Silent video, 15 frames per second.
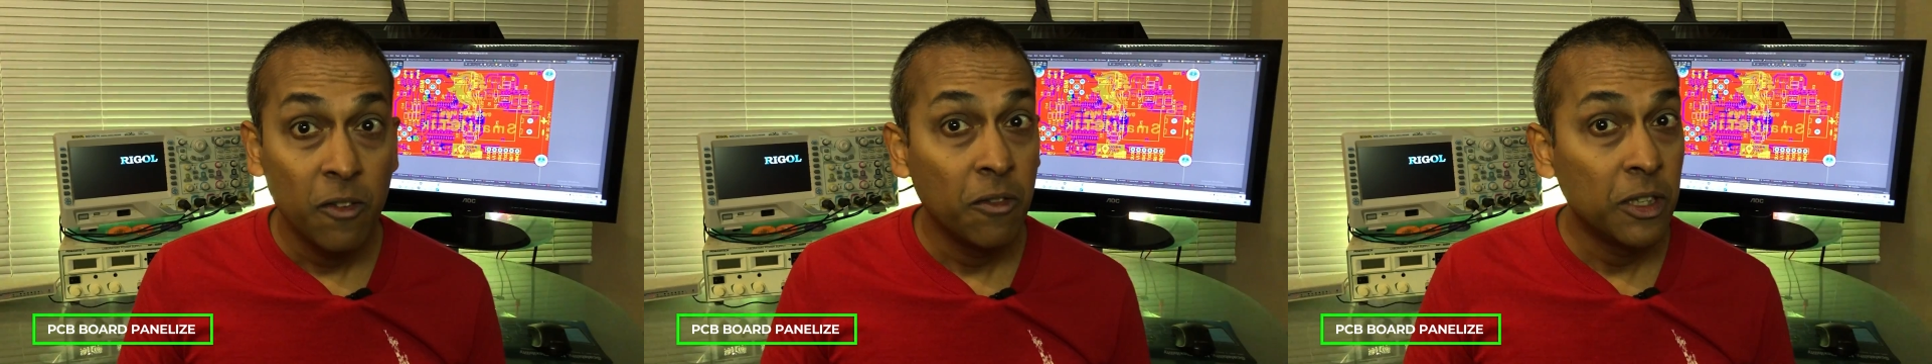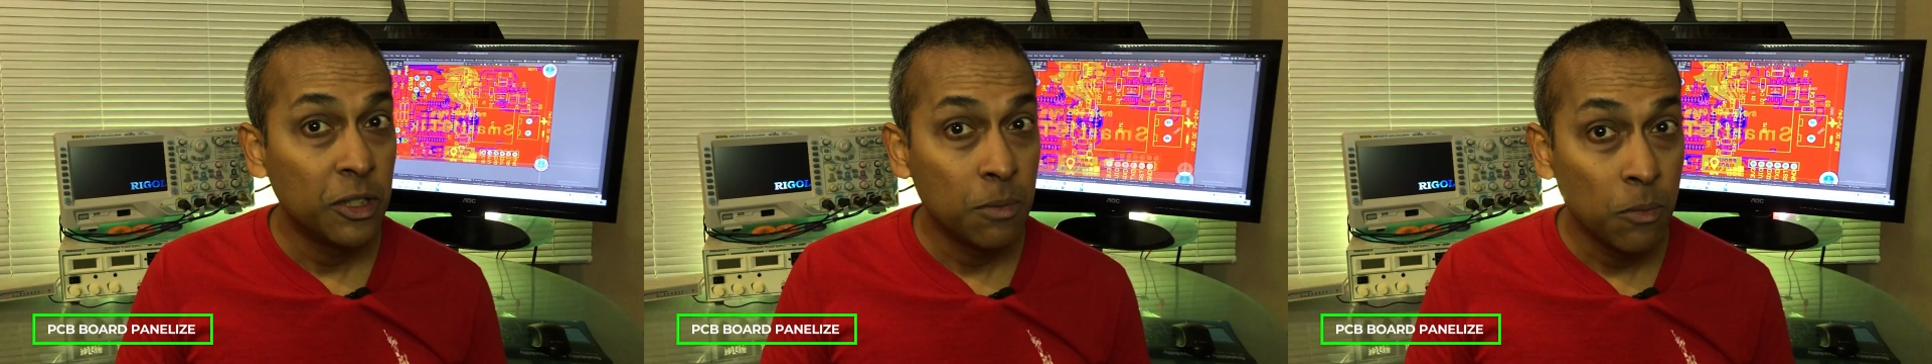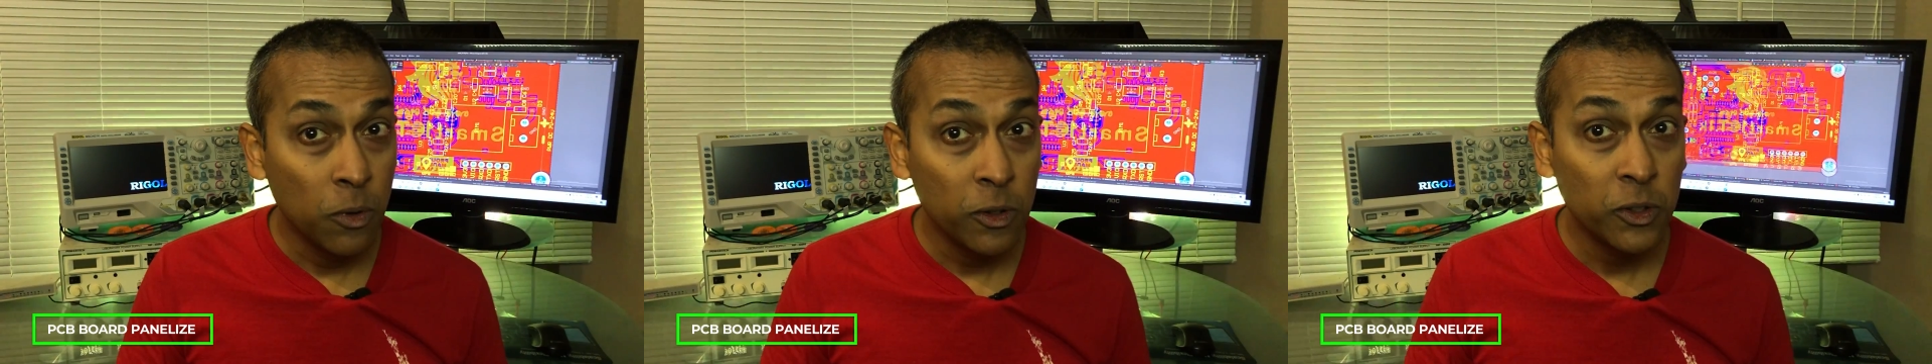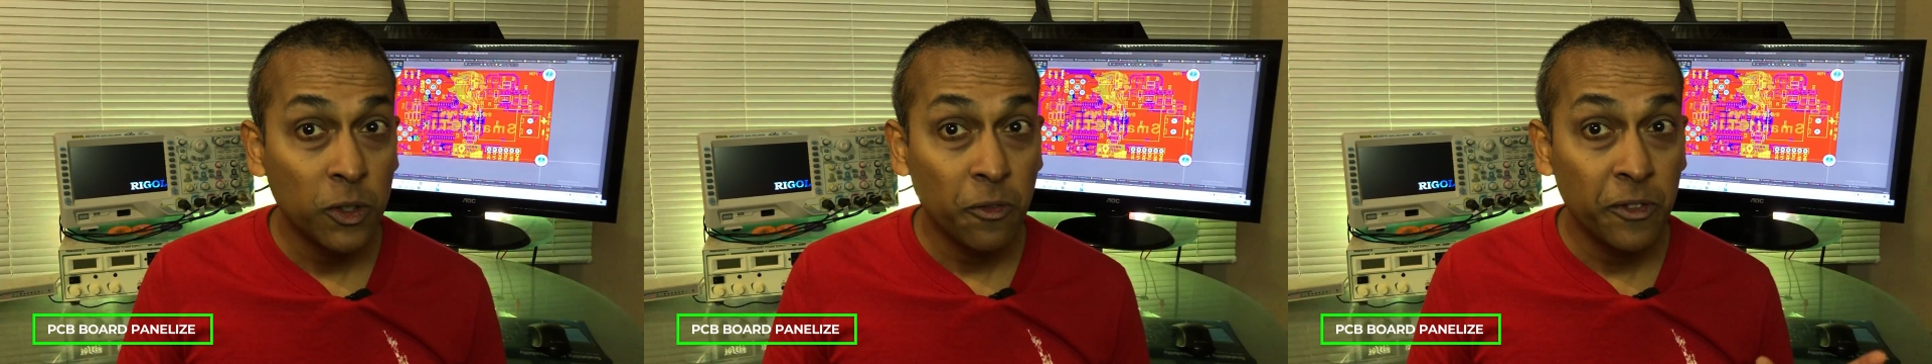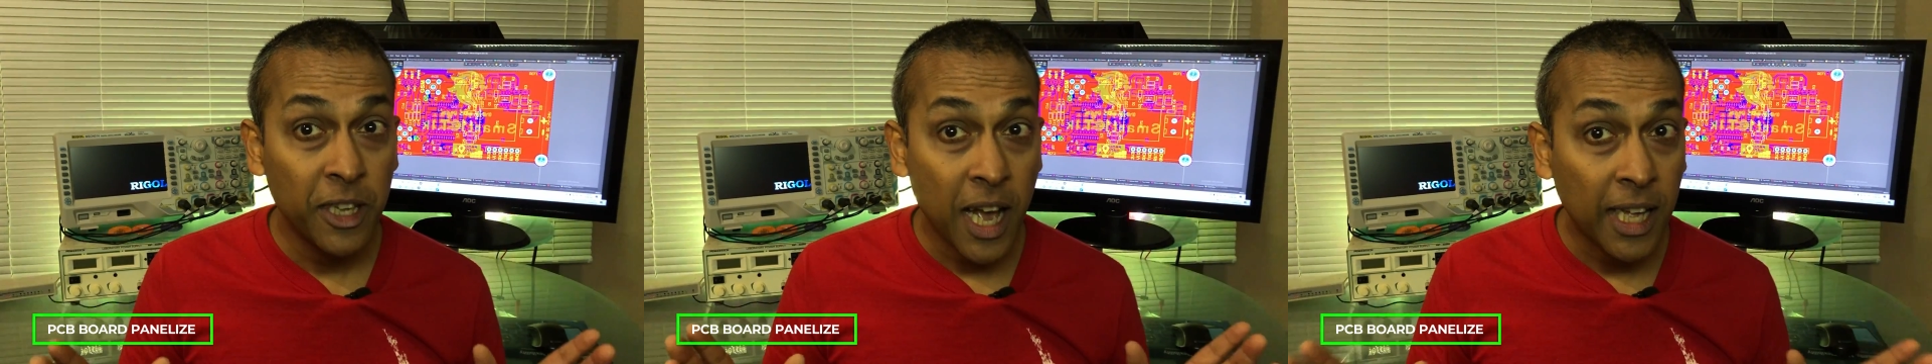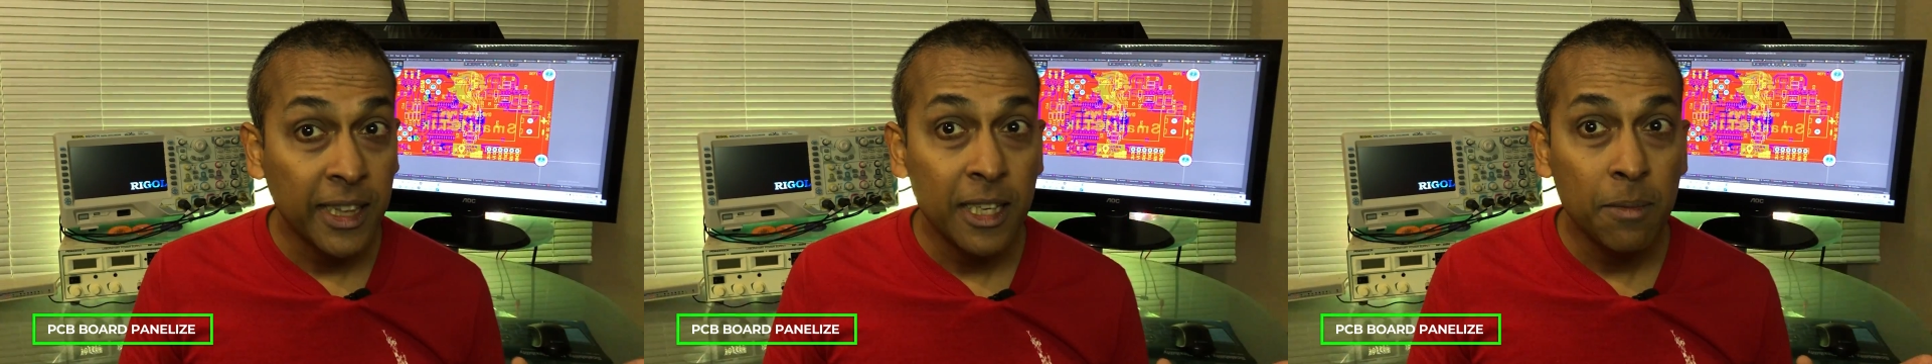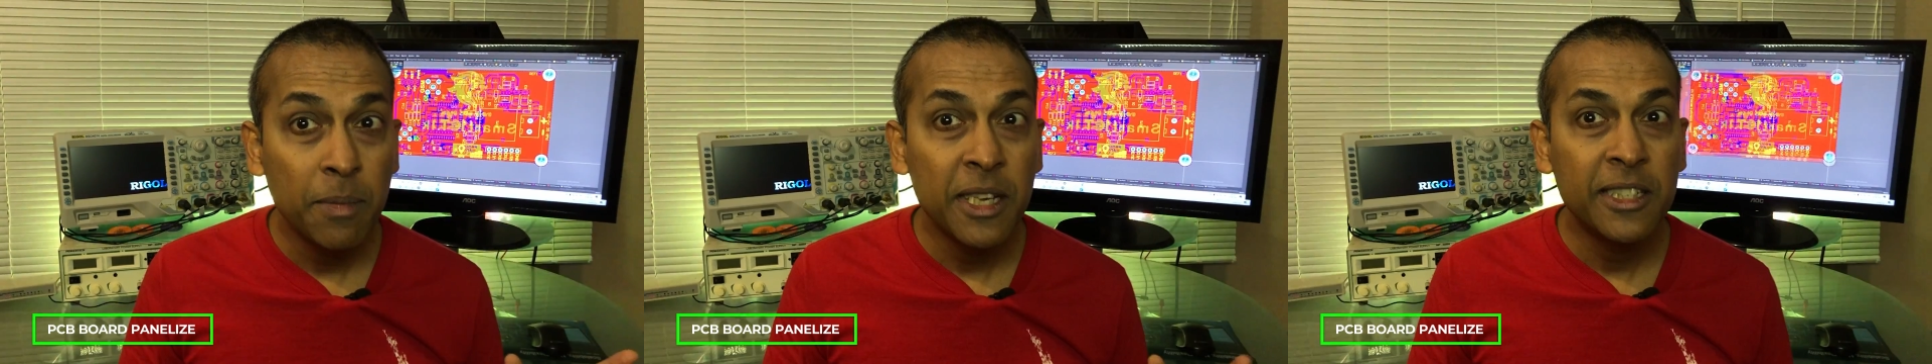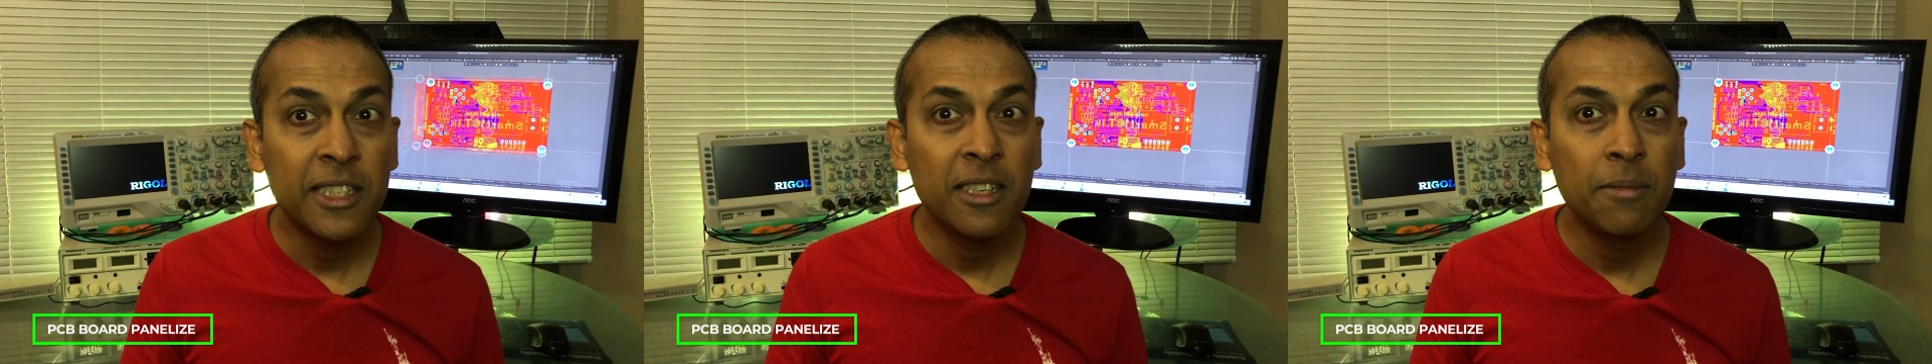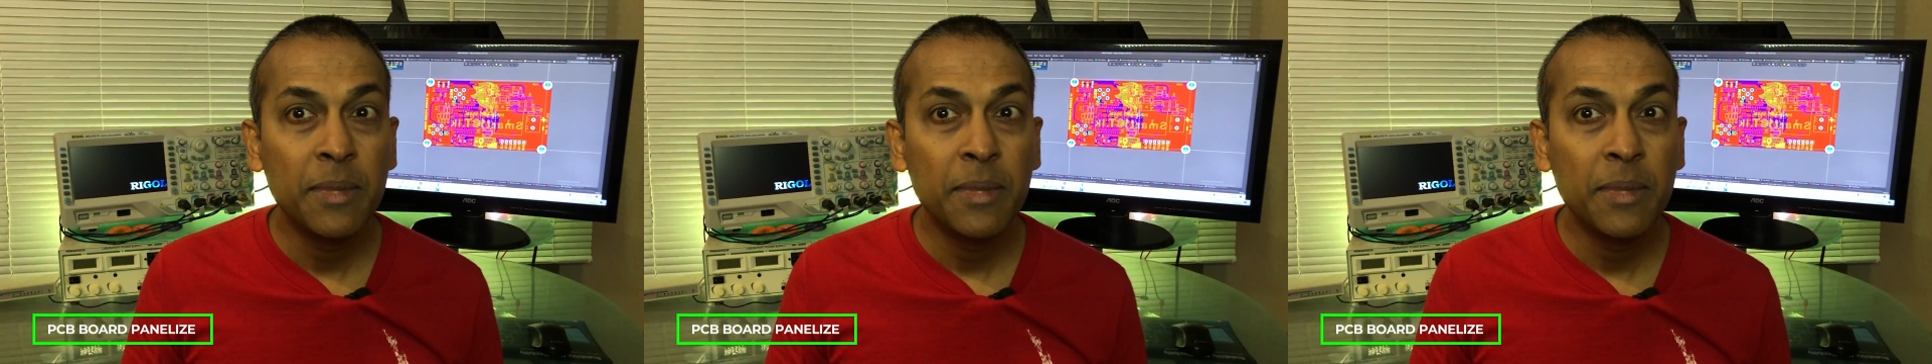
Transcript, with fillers: which most of the other P C